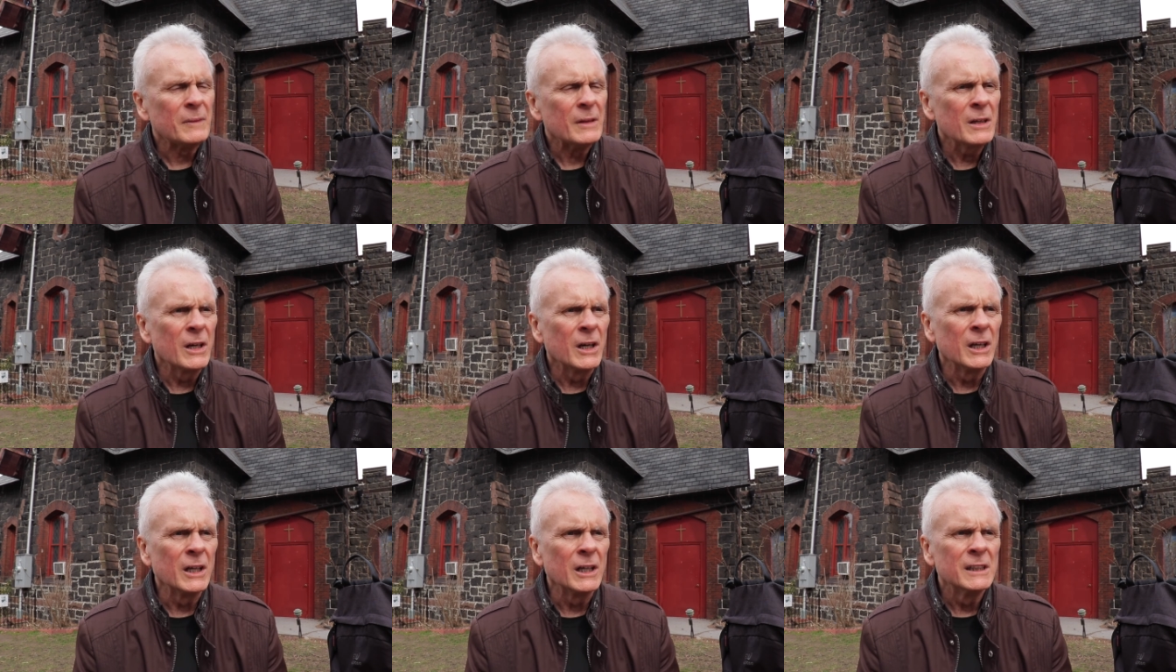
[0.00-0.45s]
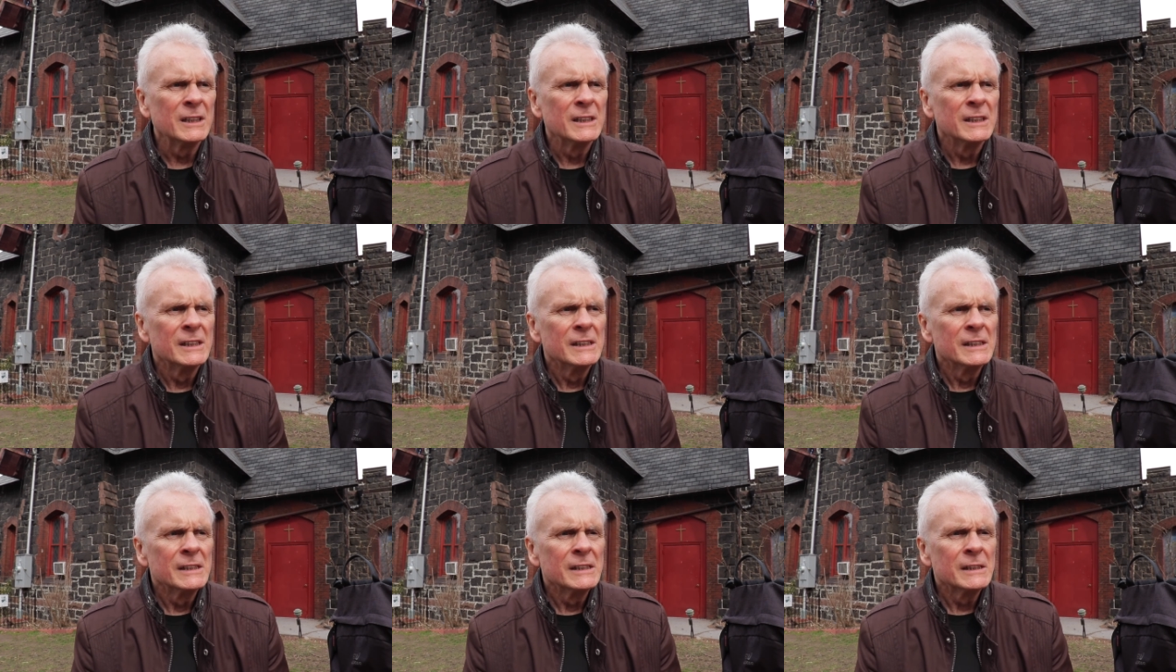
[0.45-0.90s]
uh,
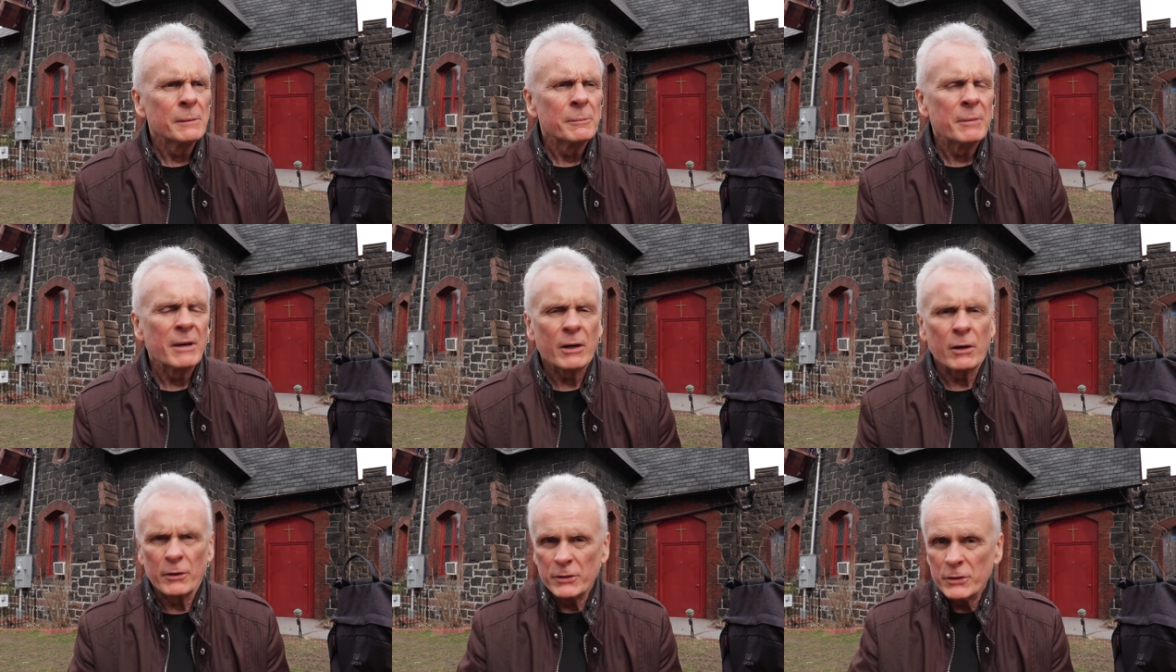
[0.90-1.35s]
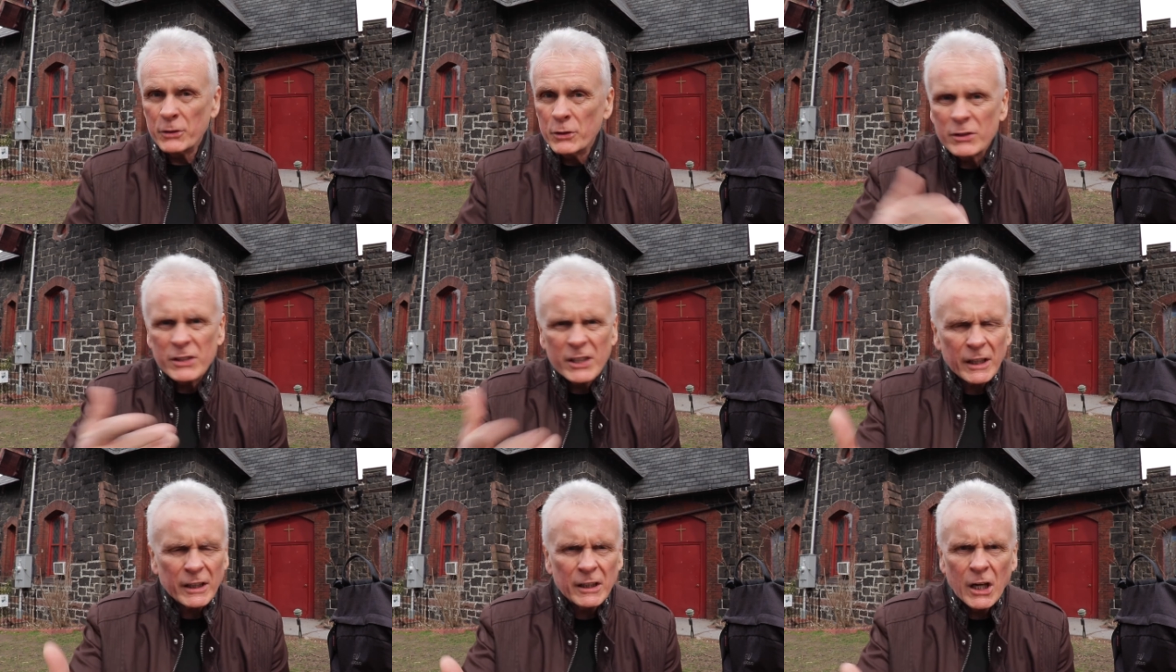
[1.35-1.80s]
about a new
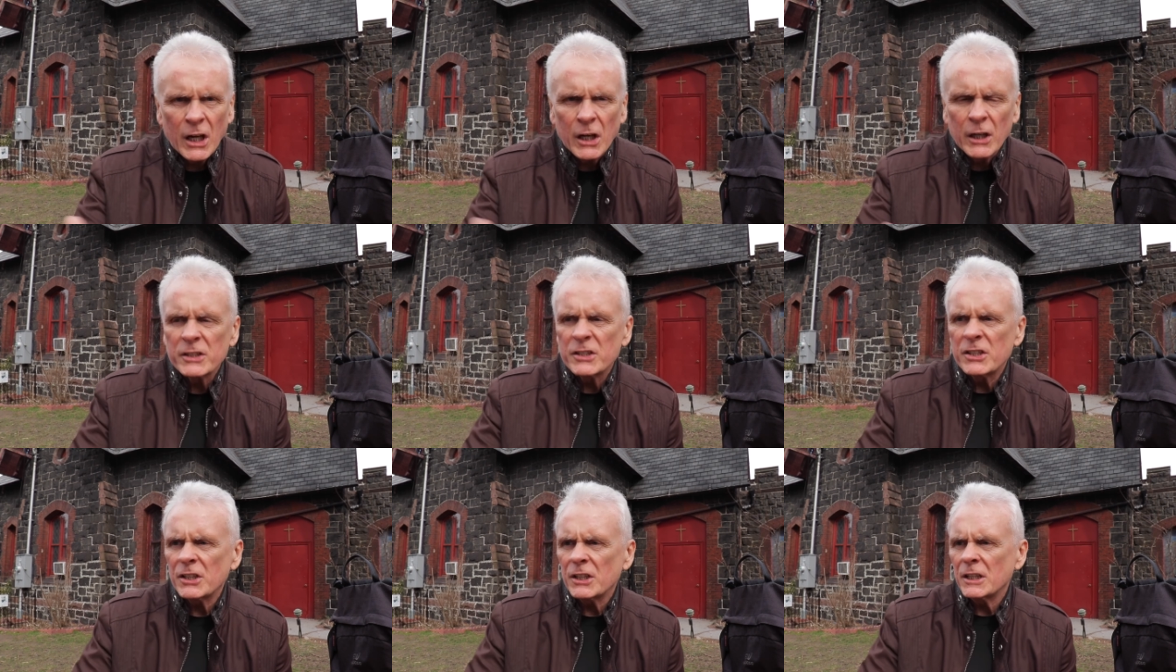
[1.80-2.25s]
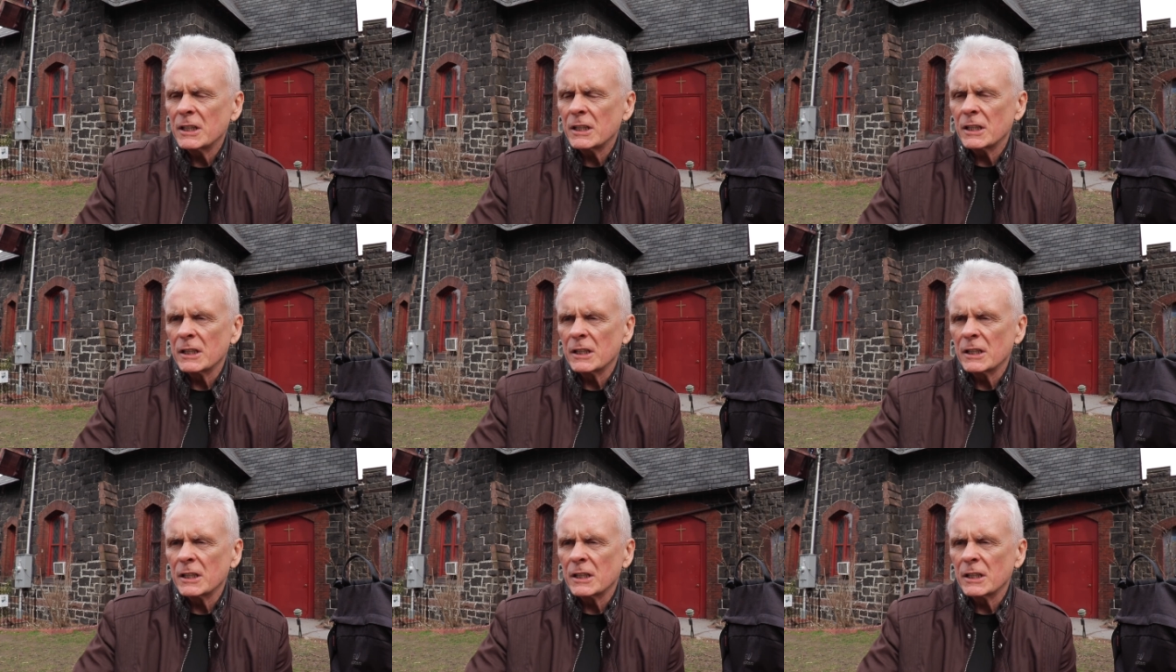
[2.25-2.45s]
technology